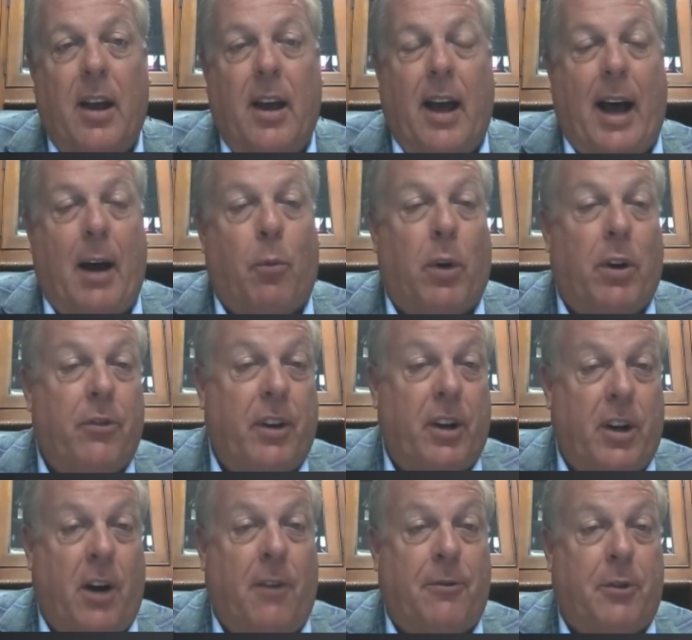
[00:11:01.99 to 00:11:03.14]
I wasn't
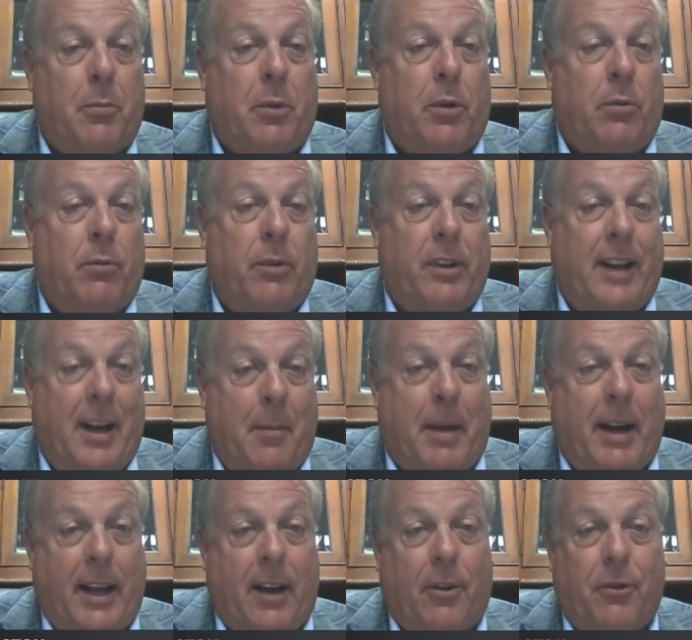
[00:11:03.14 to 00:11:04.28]
comfortable with
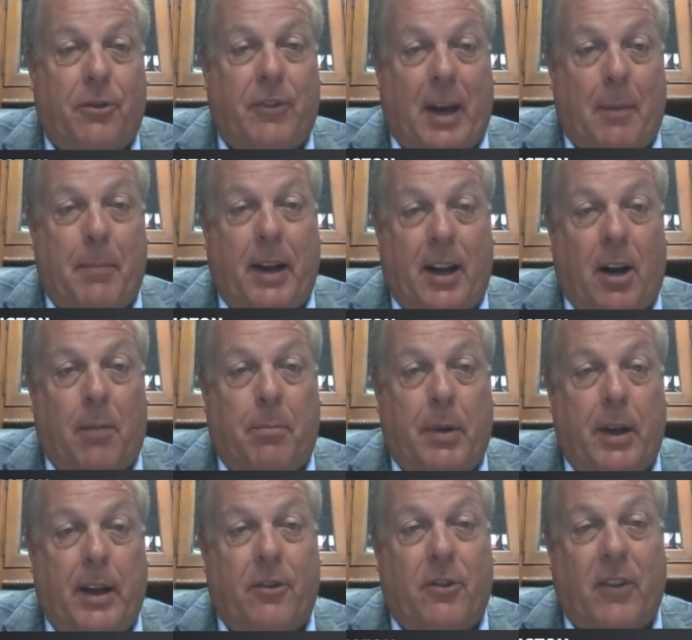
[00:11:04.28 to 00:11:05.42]
anybody else stepping up
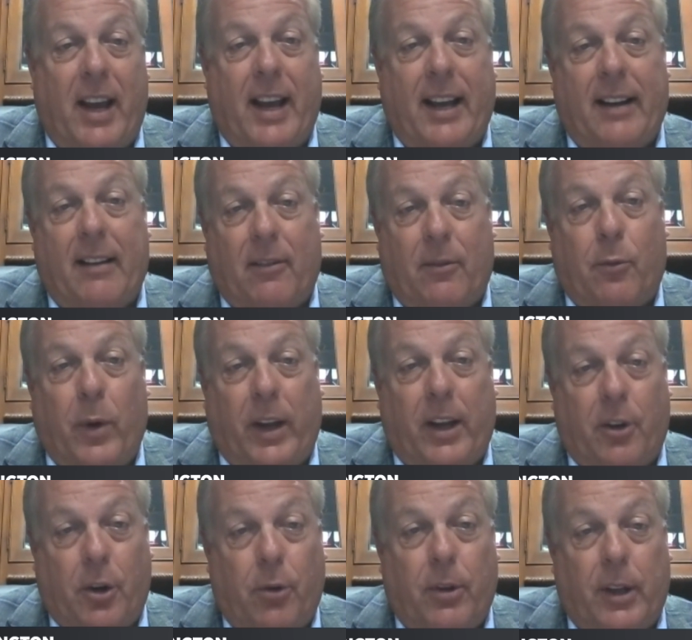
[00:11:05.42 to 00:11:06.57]
and saying, we
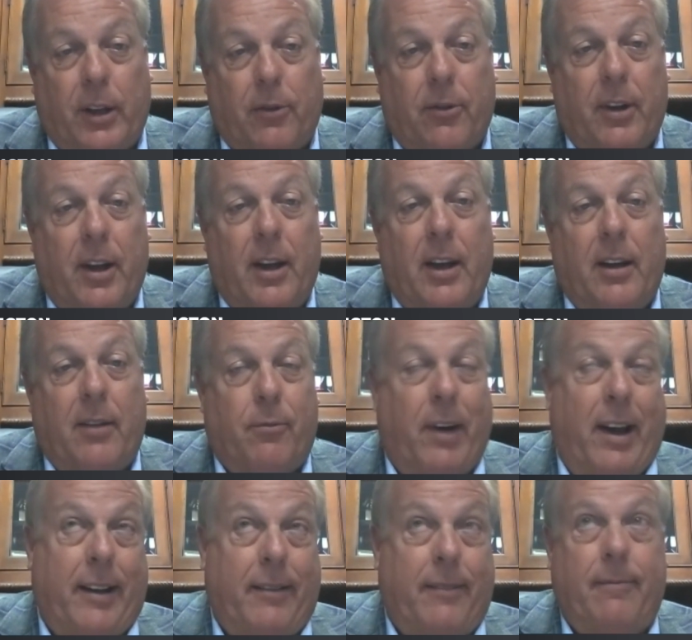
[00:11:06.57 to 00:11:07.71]
can do this. We
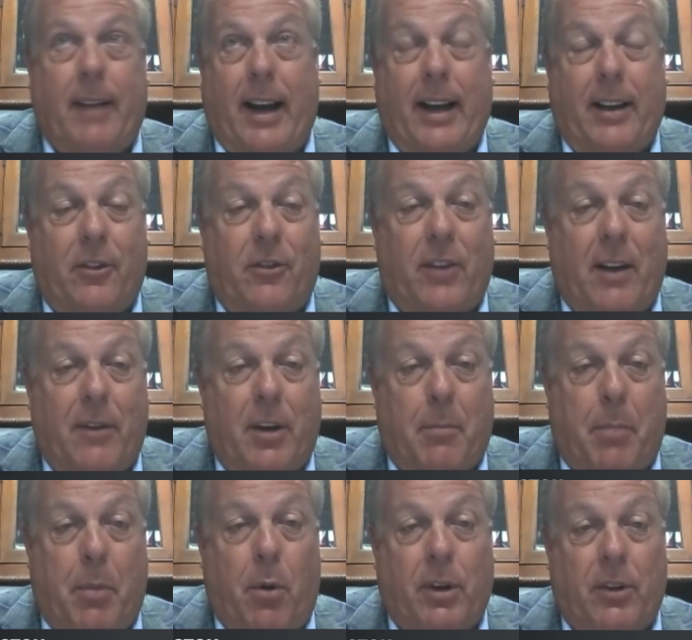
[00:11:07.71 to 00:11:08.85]
had I had seven
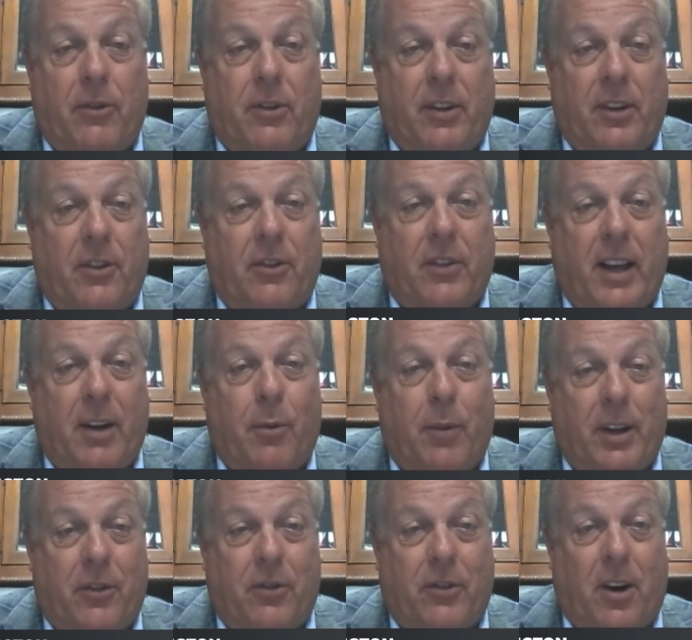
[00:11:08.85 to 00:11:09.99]
opponents in this thing
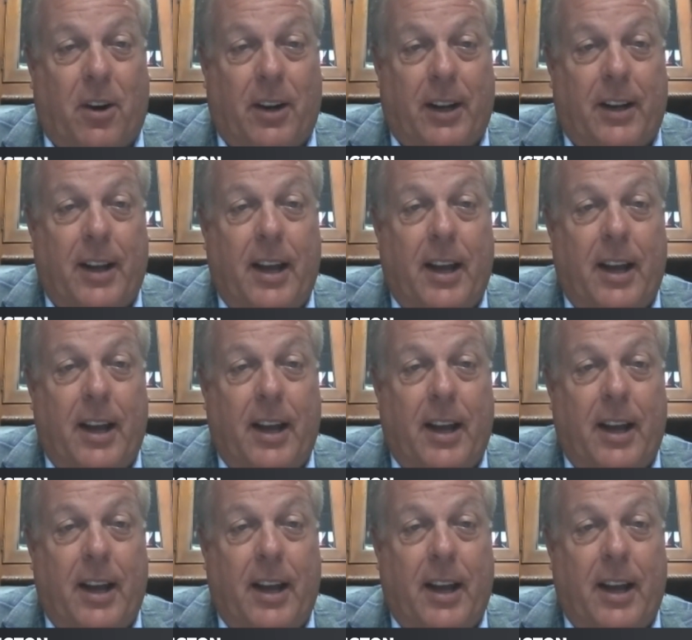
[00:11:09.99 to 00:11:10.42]
when it started,